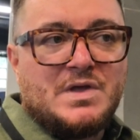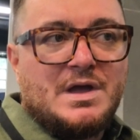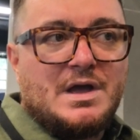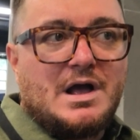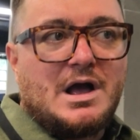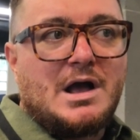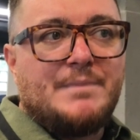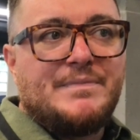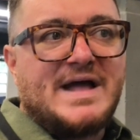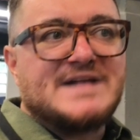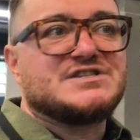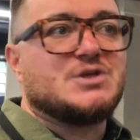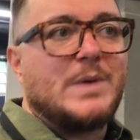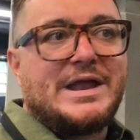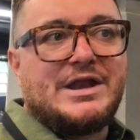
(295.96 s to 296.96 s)

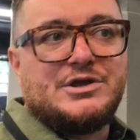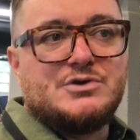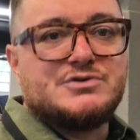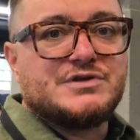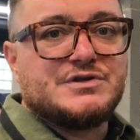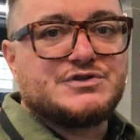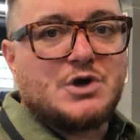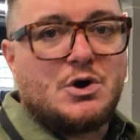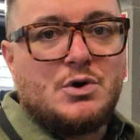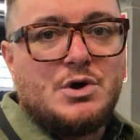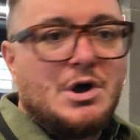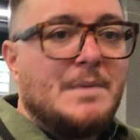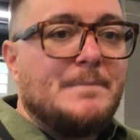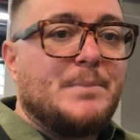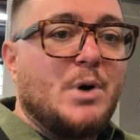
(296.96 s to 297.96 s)
That's the way to use it. So
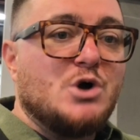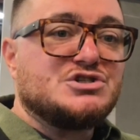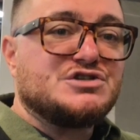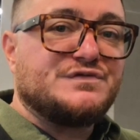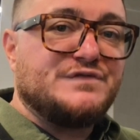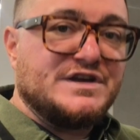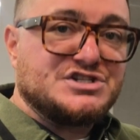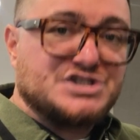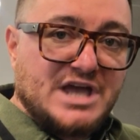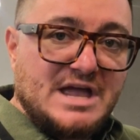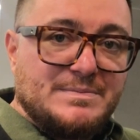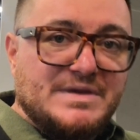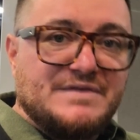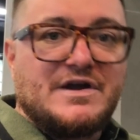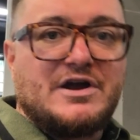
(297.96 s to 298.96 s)
poached fish
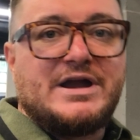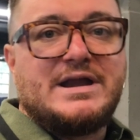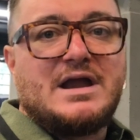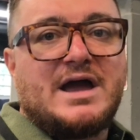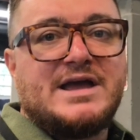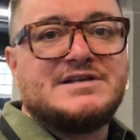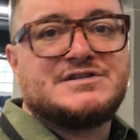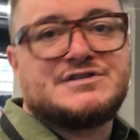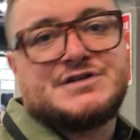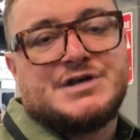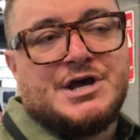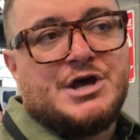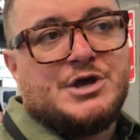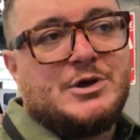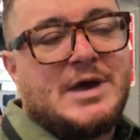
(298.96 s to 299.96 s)
can be very nice.
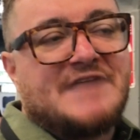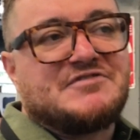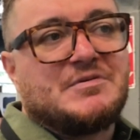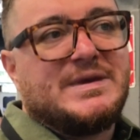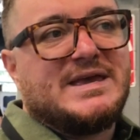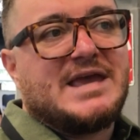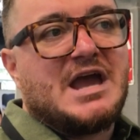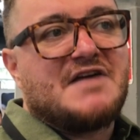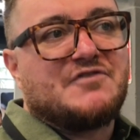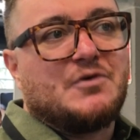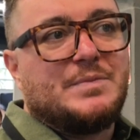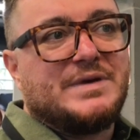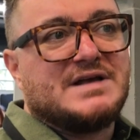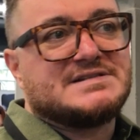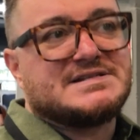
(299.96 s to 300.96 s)
You have to be
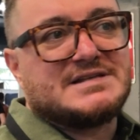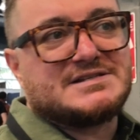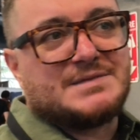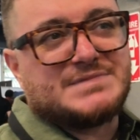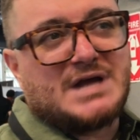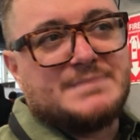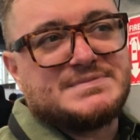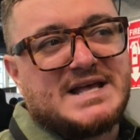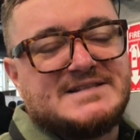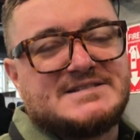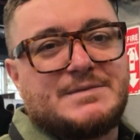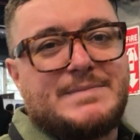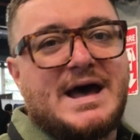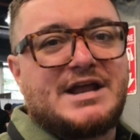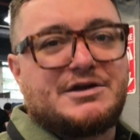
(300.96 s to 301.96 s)
careful because sometimes
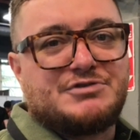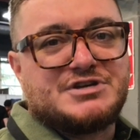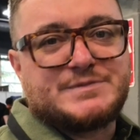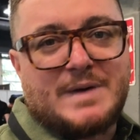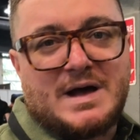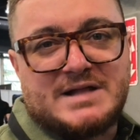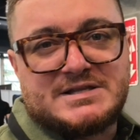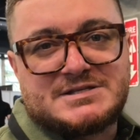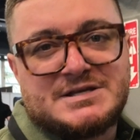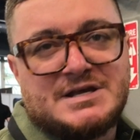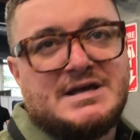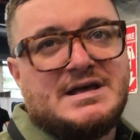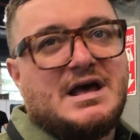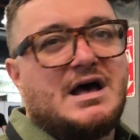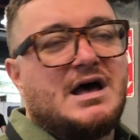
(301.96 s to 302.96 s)
enzymatic response,
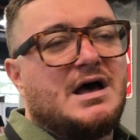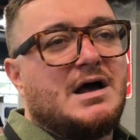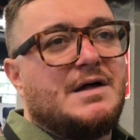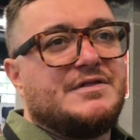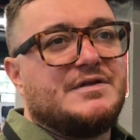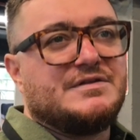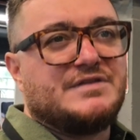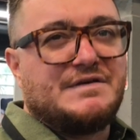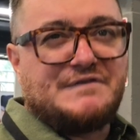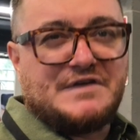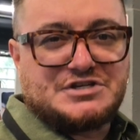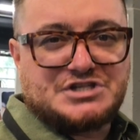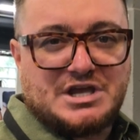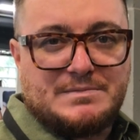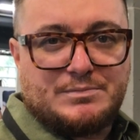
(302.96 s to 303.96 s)
the
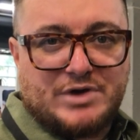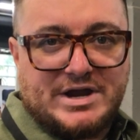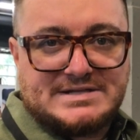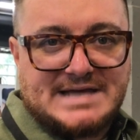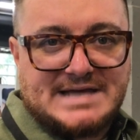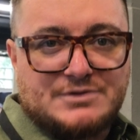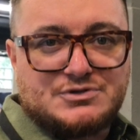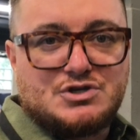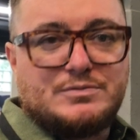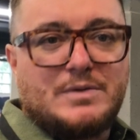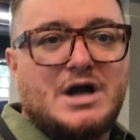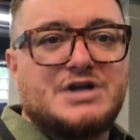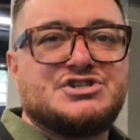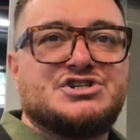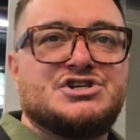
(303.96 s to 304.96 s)
fish can break too
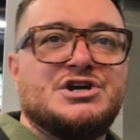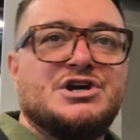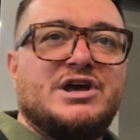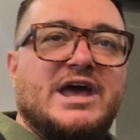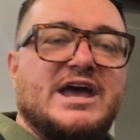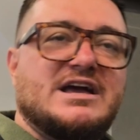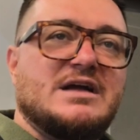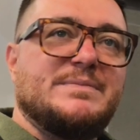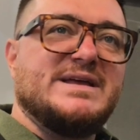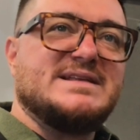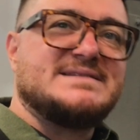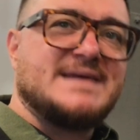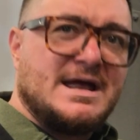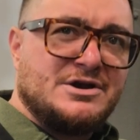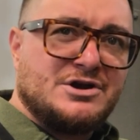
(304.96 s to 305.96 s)
much. It can be
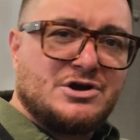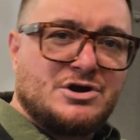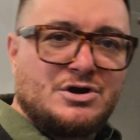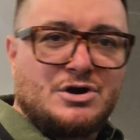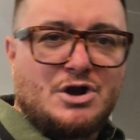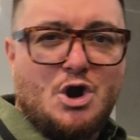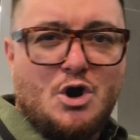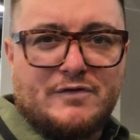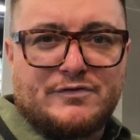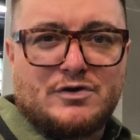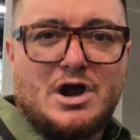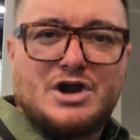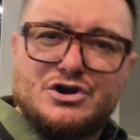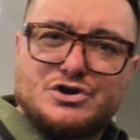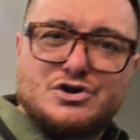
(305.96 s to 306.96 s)
tender, over,
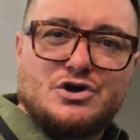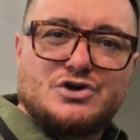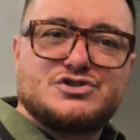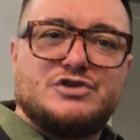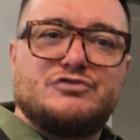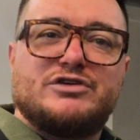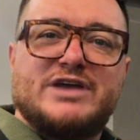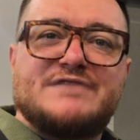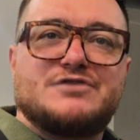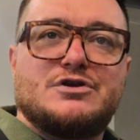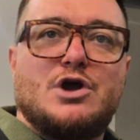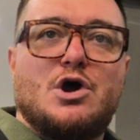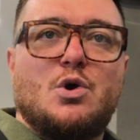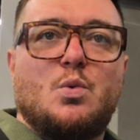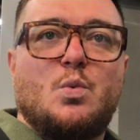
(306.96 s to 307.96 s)
undercooked, so you really have to
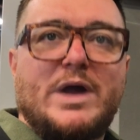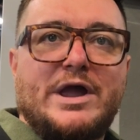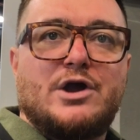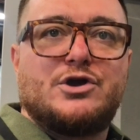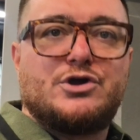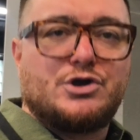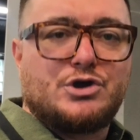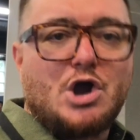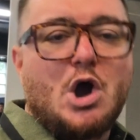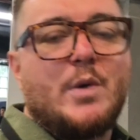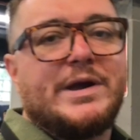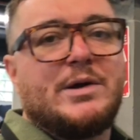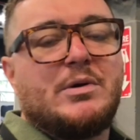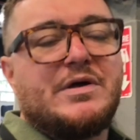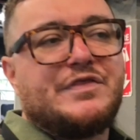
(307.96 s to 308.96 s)
know where you're
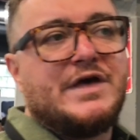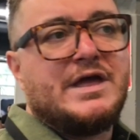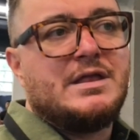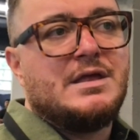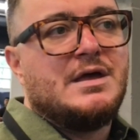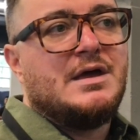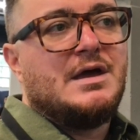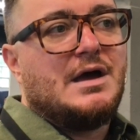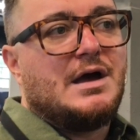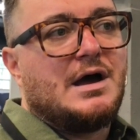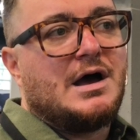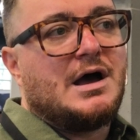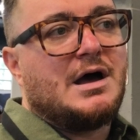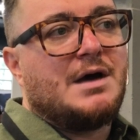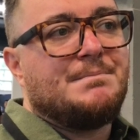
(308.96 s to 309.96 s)
going with it. There's
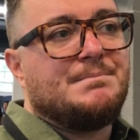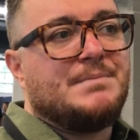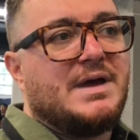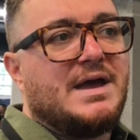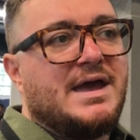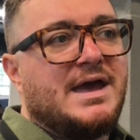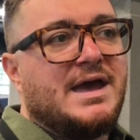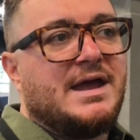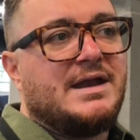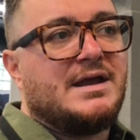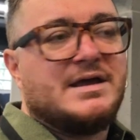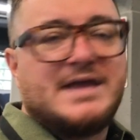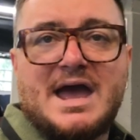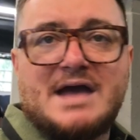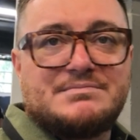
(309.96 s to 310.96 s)

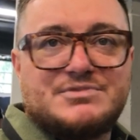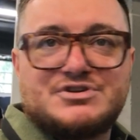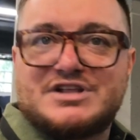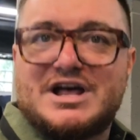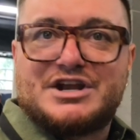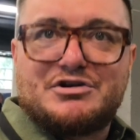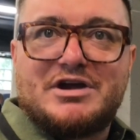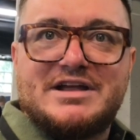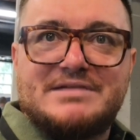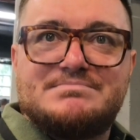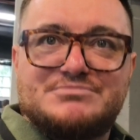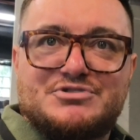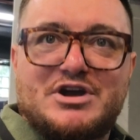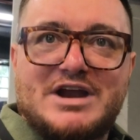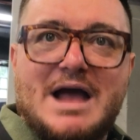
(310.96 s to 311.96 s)
a lot of great
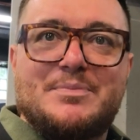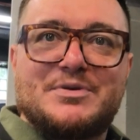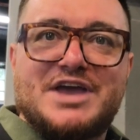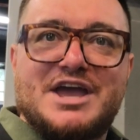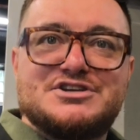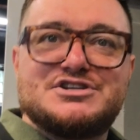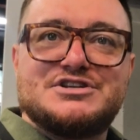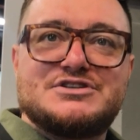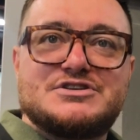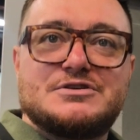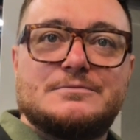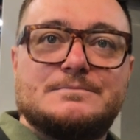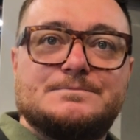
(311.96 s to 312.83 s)
applications.